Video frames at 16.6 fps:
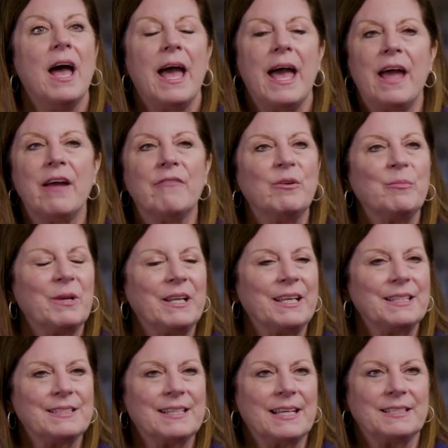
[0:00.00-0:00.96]

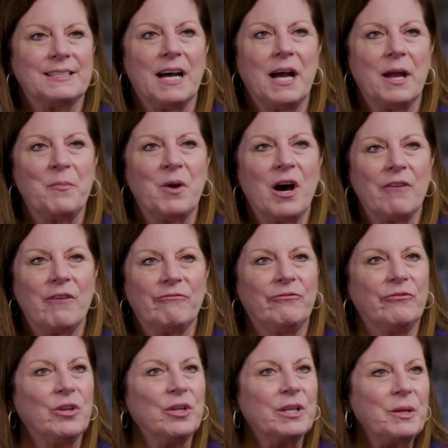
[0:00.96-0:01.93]
Everybody gets that time off
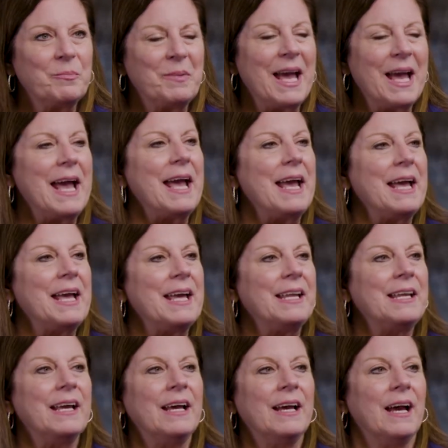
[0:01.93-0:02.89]
fully
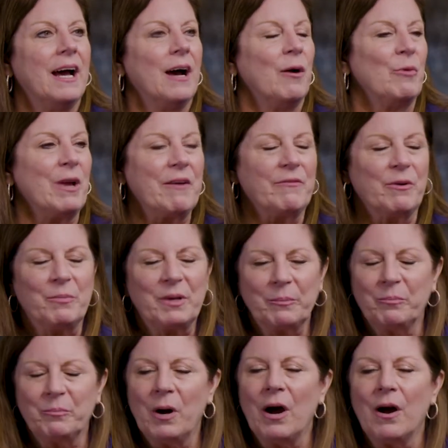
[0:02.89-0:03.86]
paid. We have a
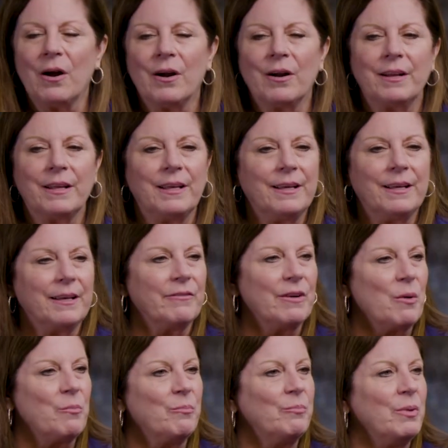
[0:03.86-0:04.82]
big party, give
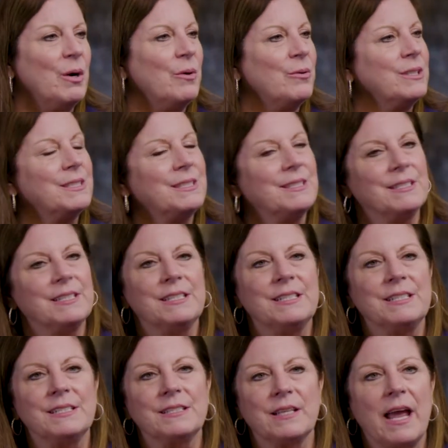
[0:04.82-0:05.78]
out
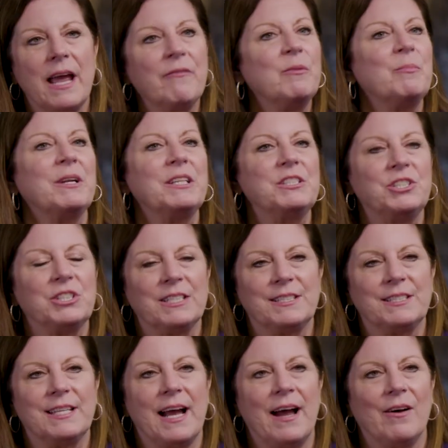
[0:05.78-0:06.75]
bonuses. Everybody
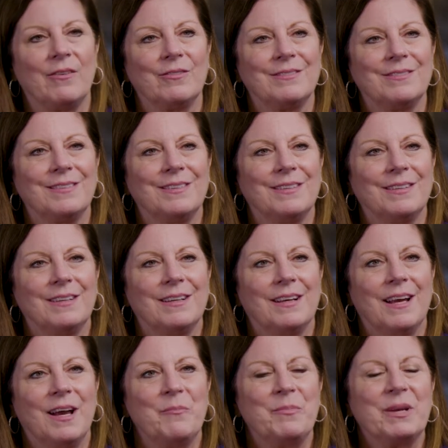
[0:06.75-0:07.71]
shuts down.
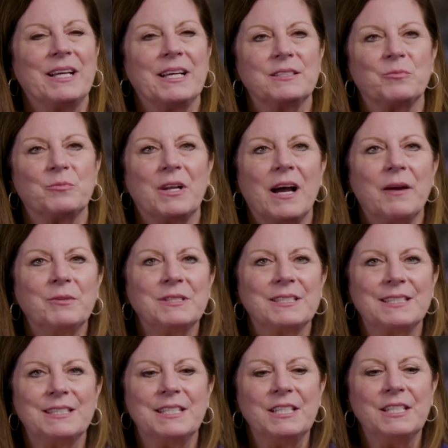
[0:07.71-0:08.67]
Because when I
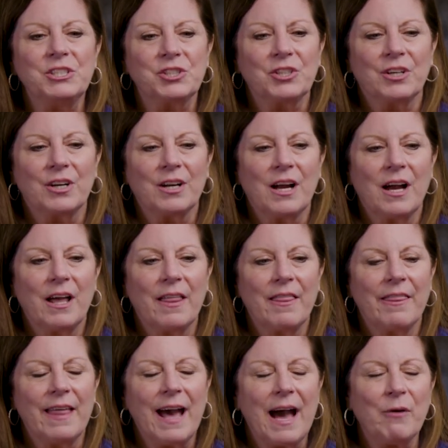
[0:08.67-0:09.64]
was a teacher,
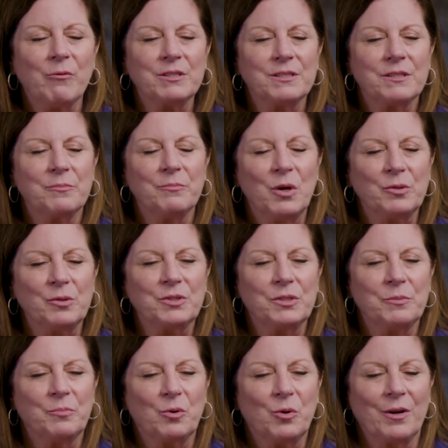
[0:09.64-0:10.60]
that was the
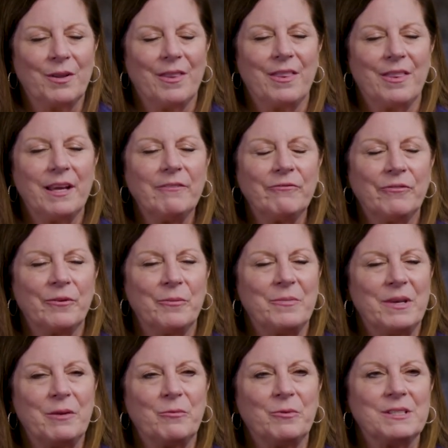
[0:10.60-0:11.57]
most important thing for me.